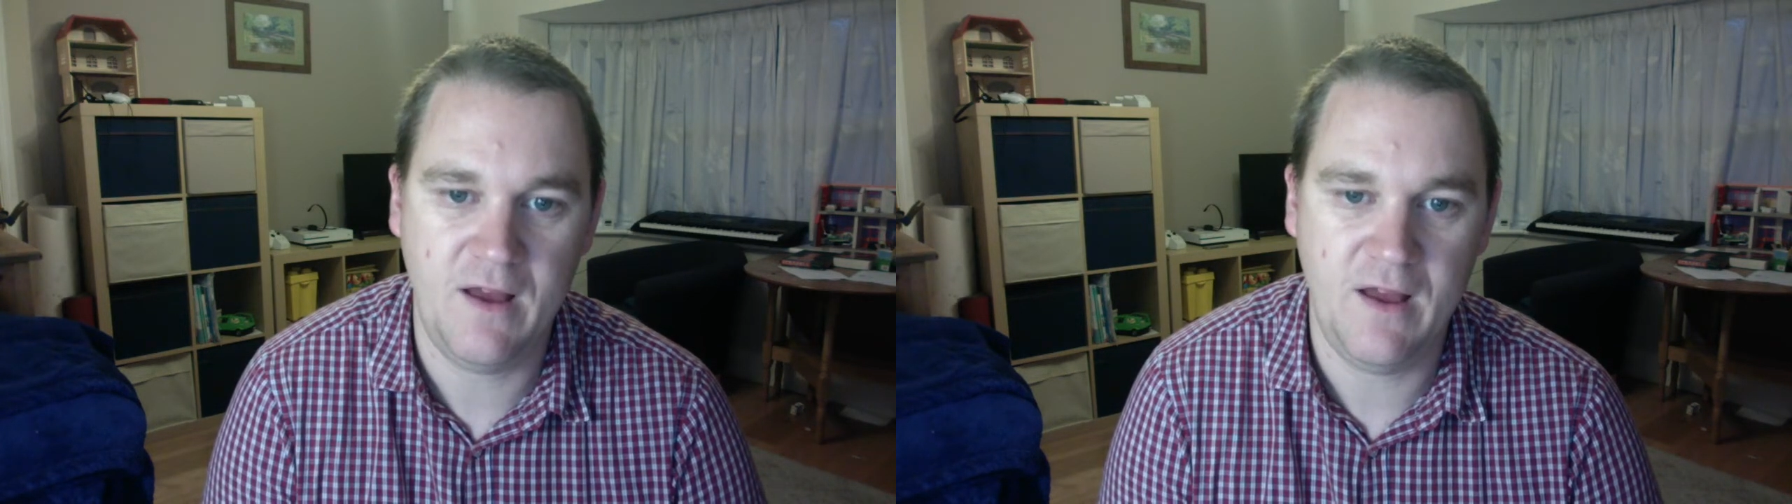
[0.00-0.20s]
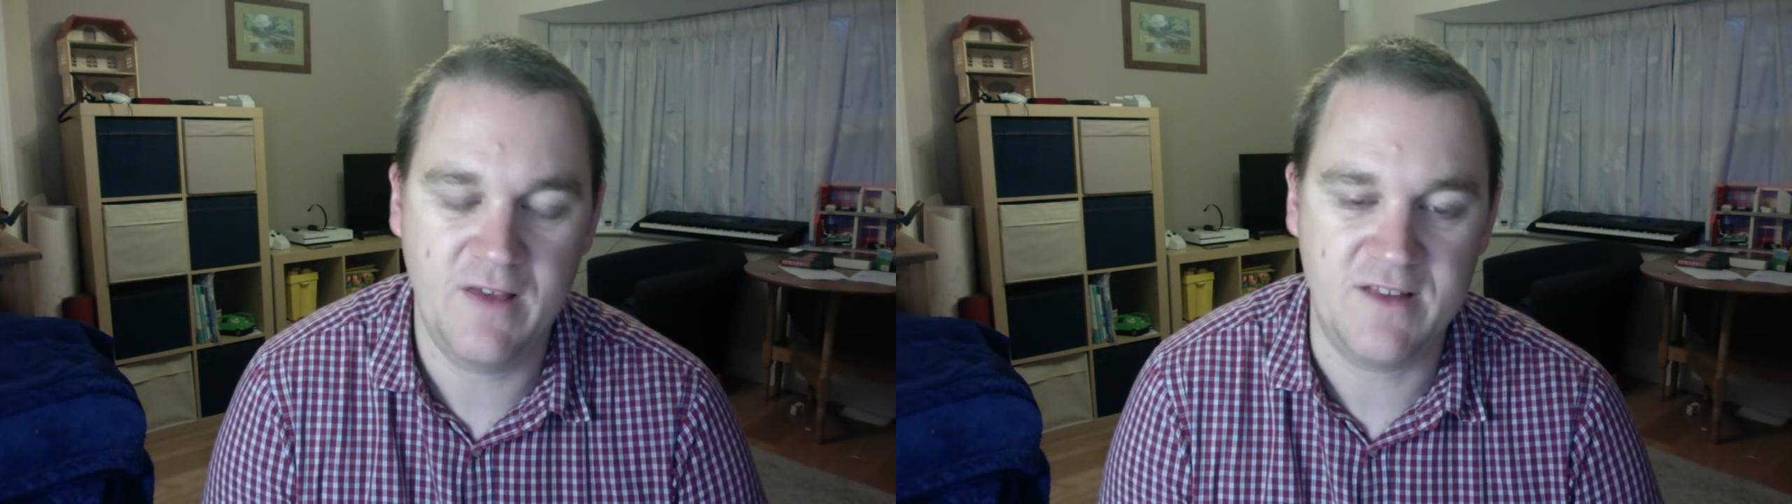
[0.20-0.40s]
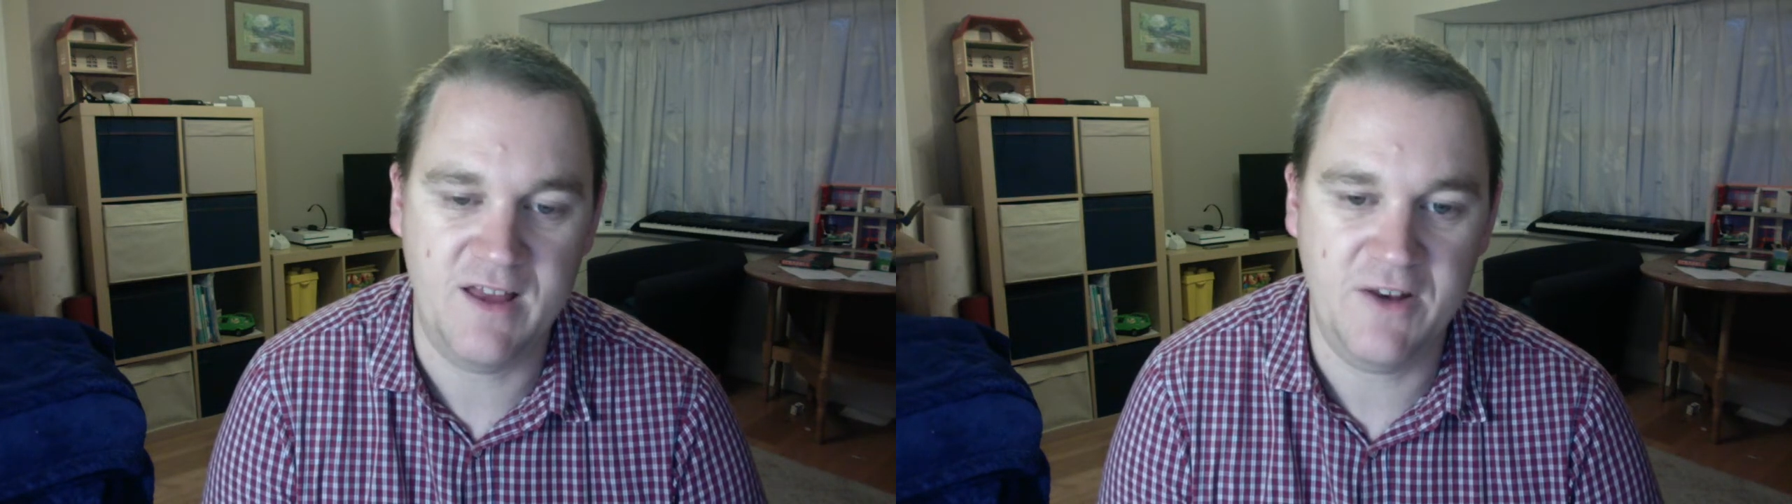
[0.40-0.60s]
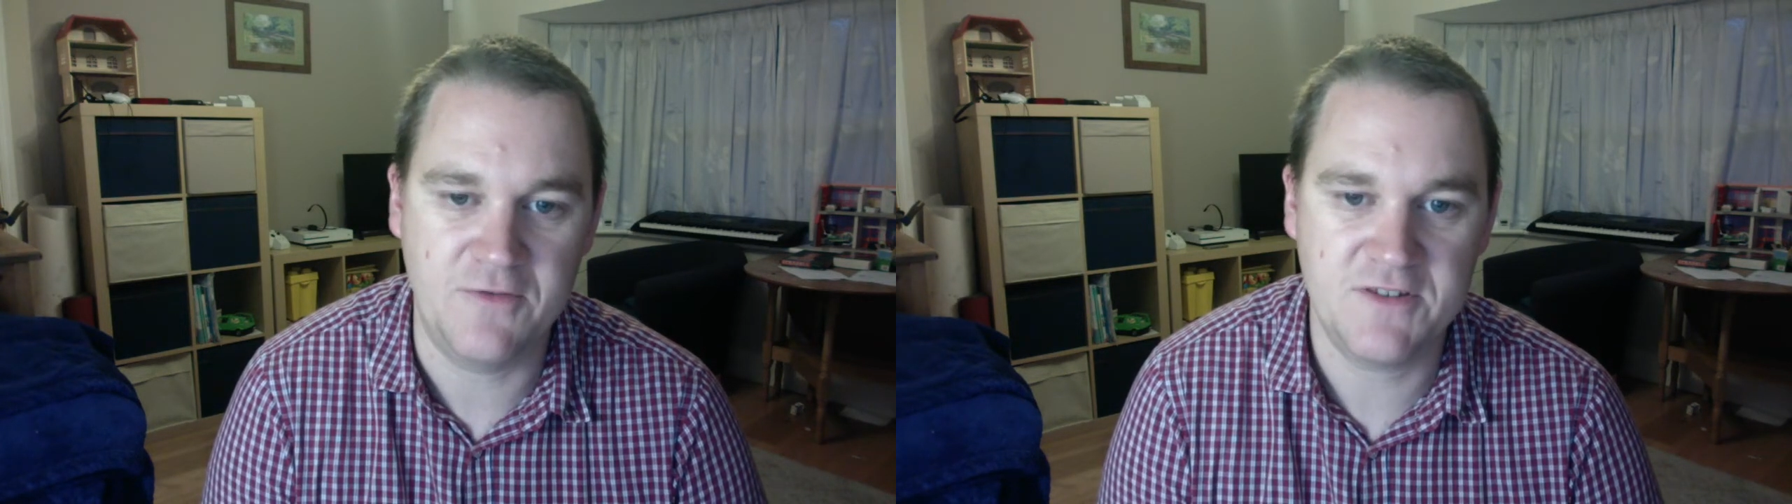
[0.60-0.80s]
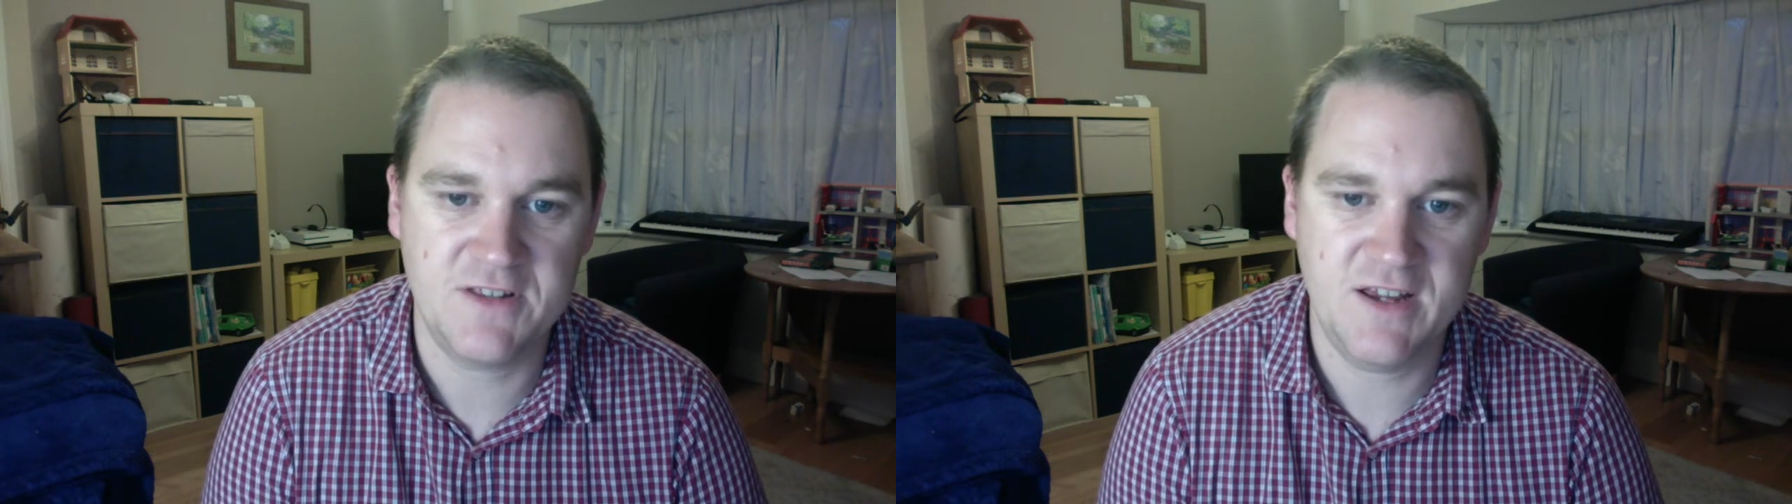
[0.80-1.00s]
as the head of
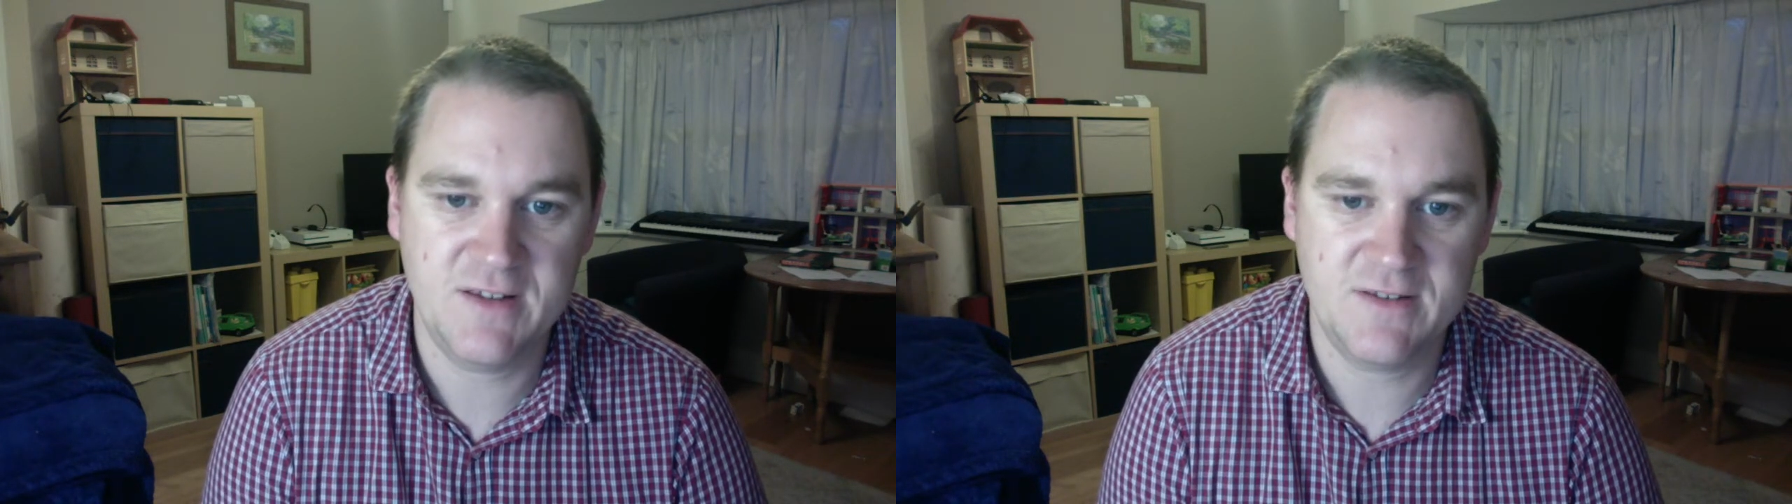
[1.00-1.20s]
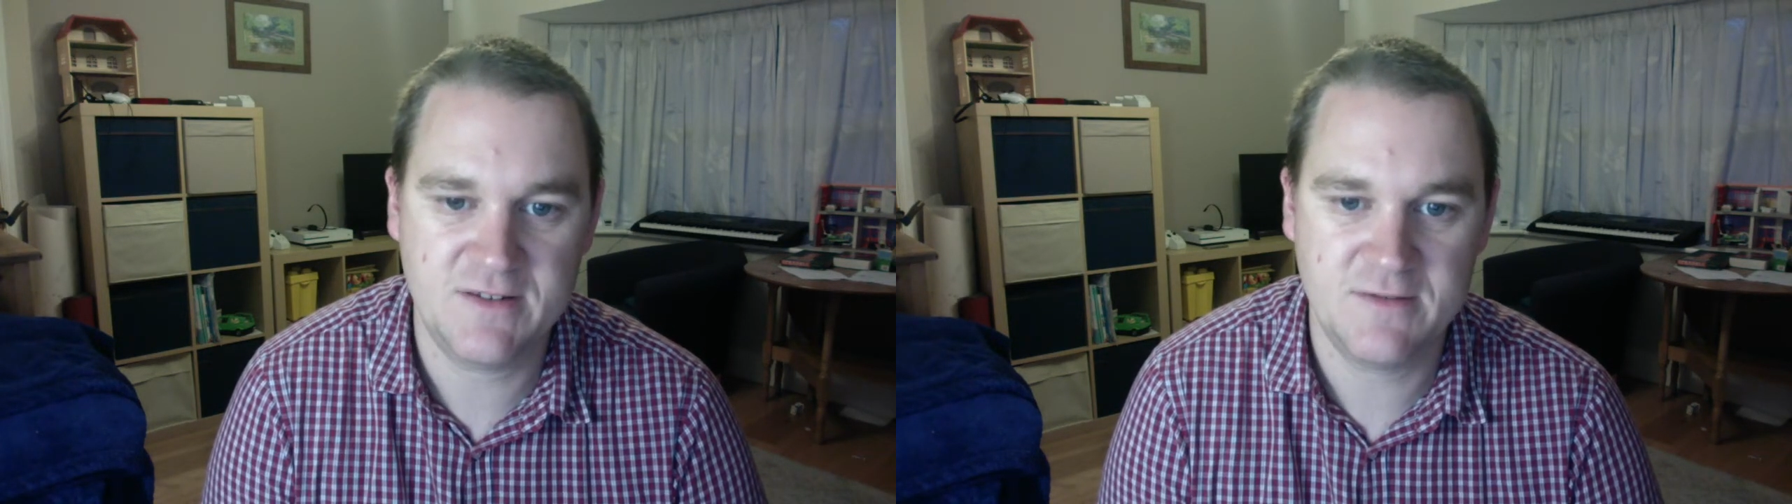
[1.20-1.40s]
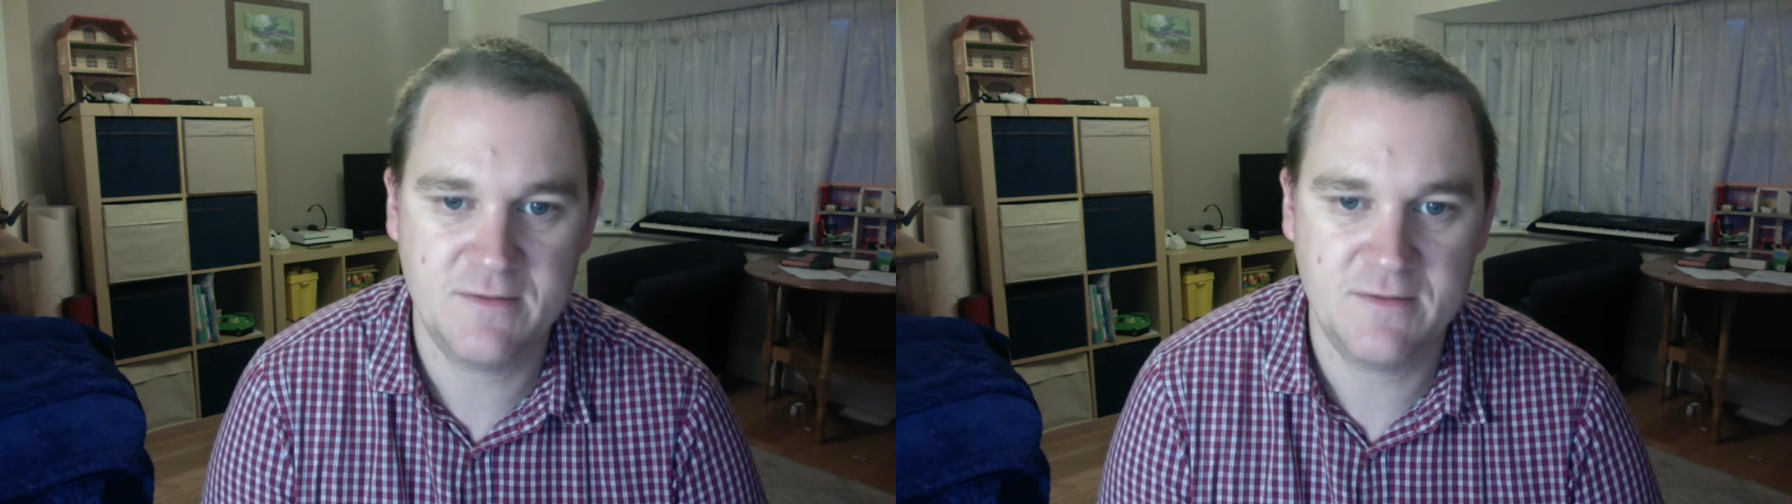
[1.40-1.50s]
state,